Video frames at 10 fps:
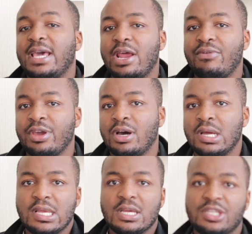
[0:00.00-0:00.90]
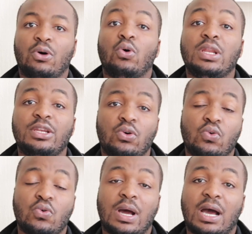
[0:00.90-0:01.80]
area. All in all,